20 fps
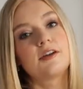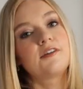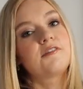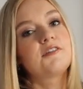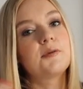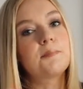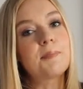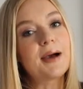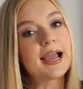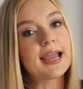So
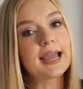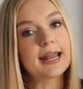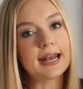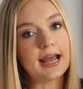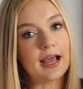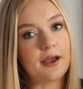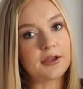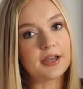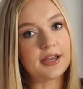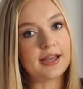if you buy it
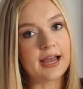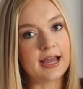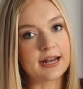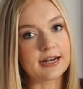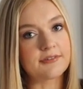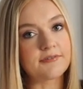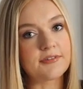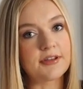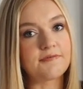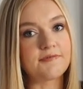now, you're
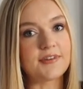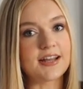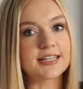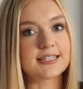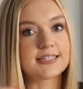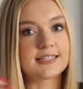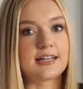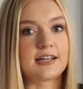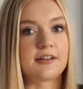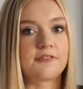kind of
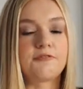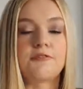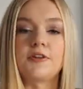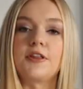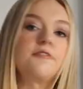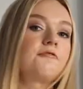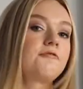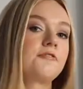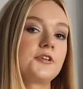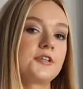investing
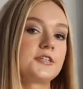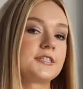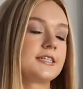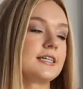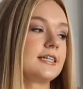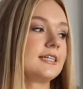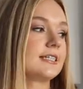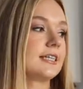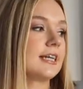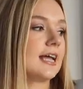for the full
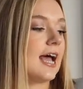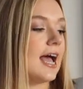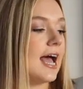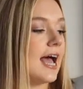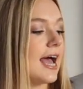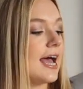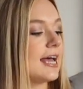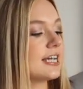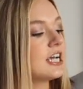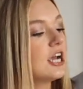season
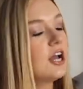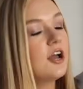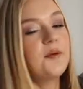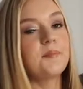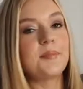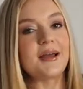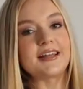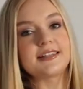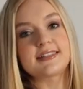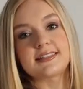ahead,
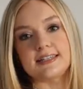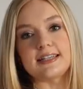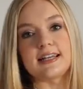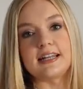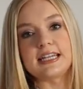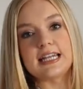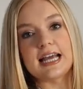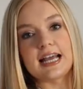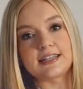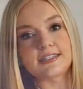but it's
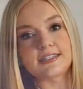still